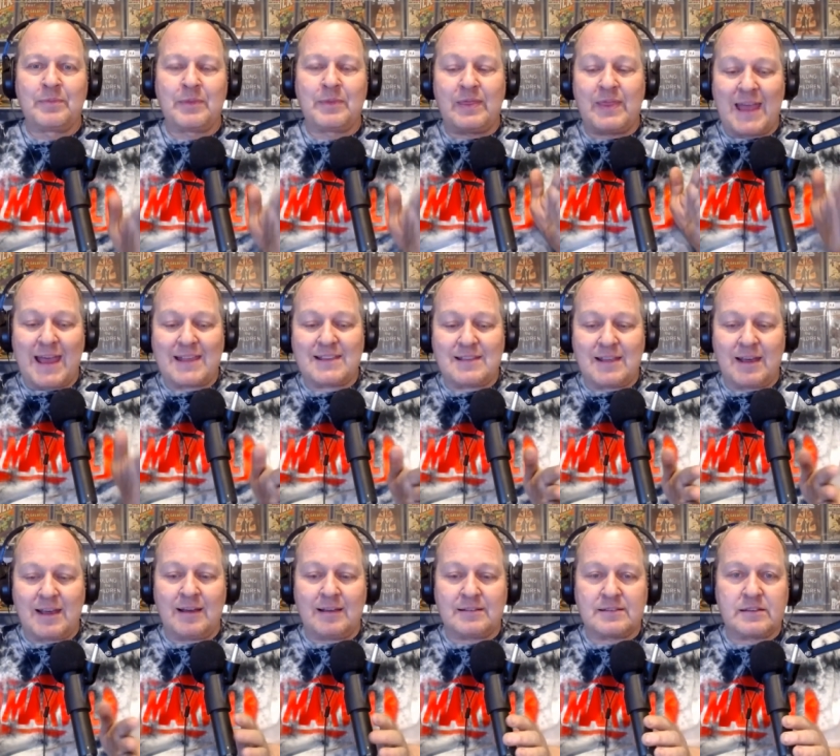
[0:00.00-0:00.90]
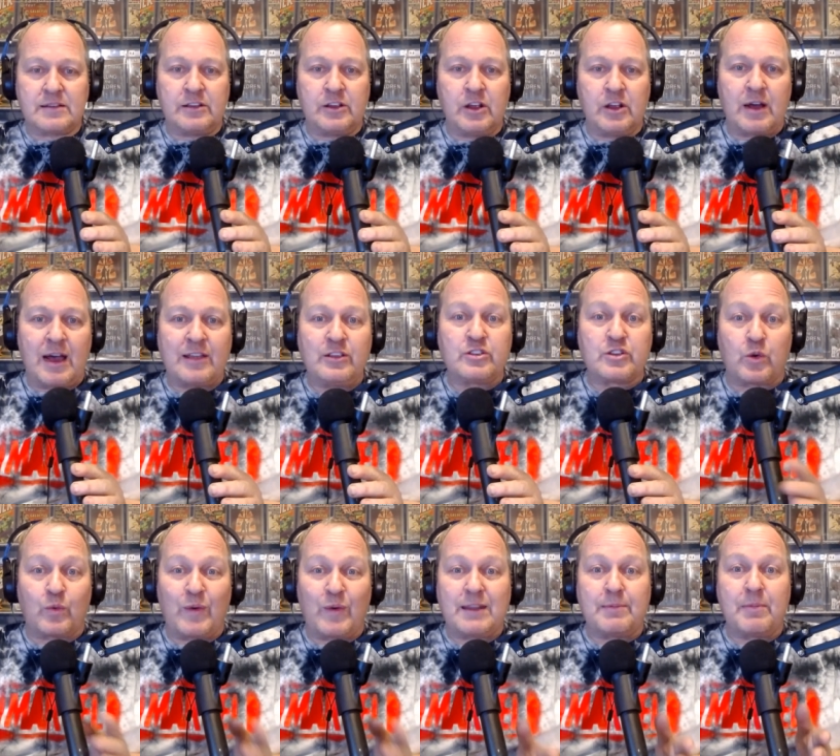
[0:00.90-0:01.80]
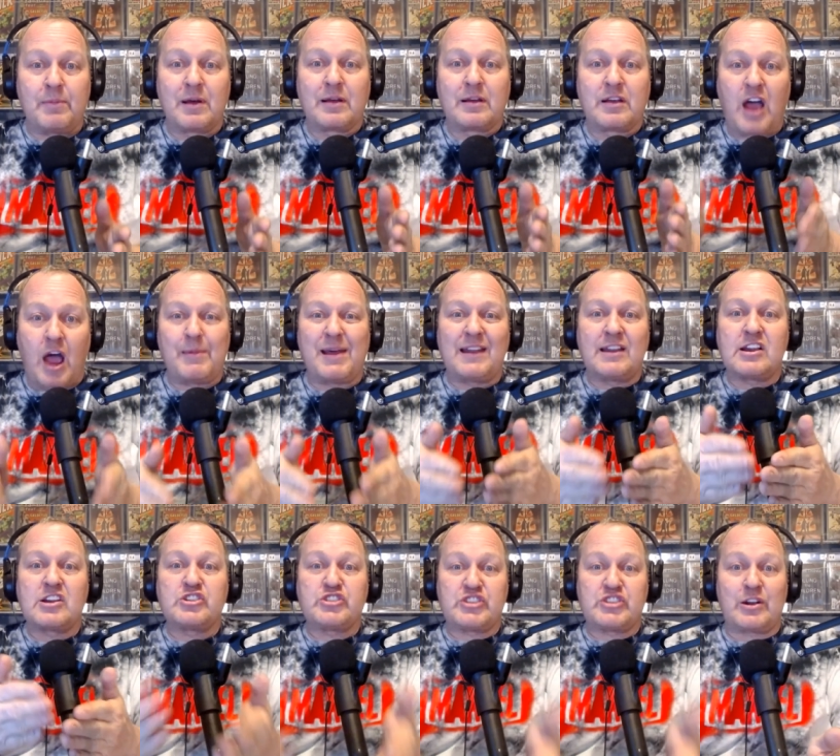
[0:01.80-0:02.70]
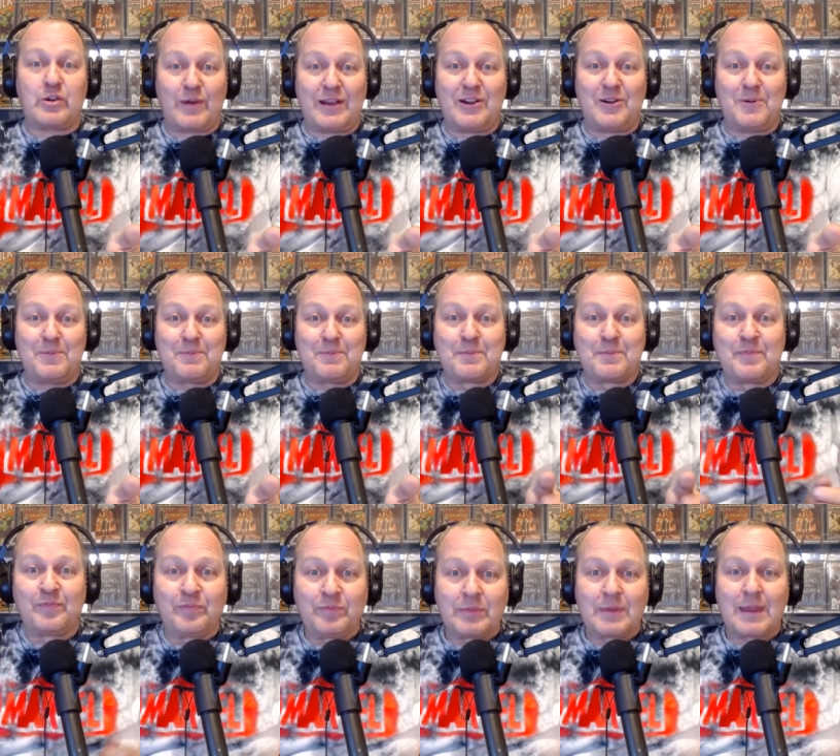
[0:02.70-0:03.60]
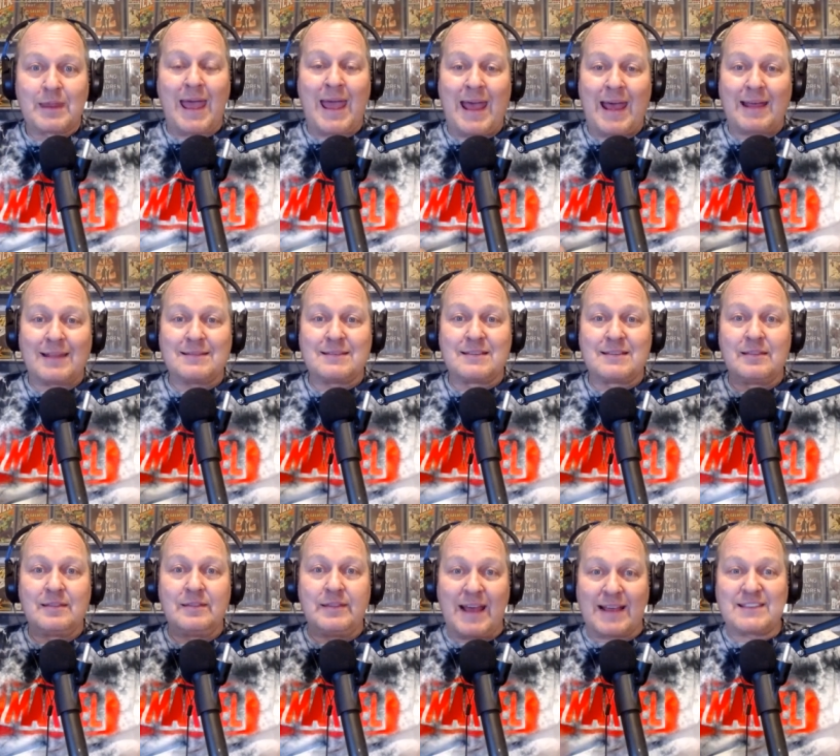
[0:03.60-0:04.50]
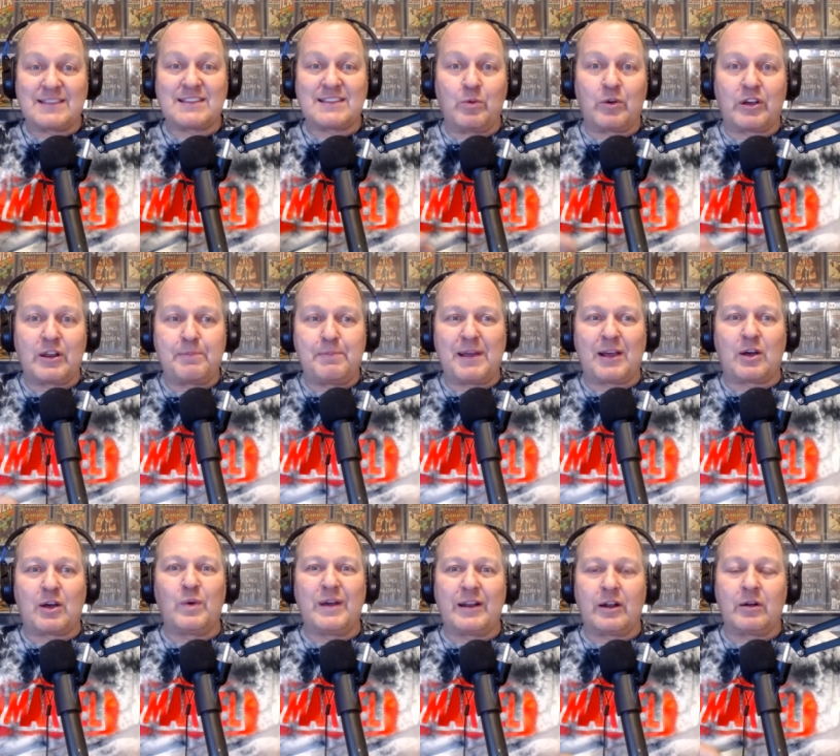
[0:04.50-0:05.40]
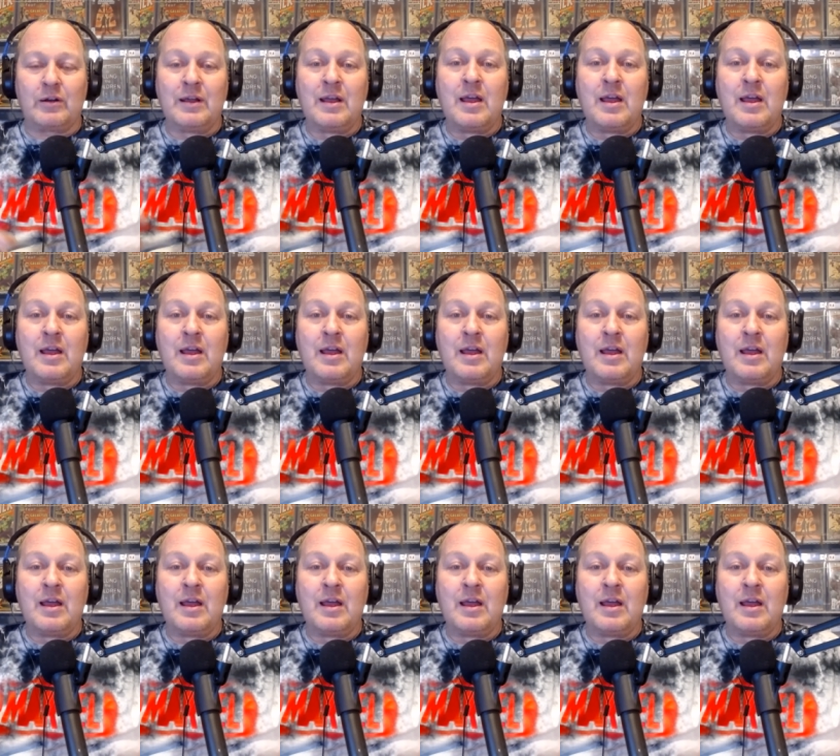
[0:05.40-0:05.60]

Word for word: that is, you know, I use a random comment generator, and that's how we're going to pick a winner.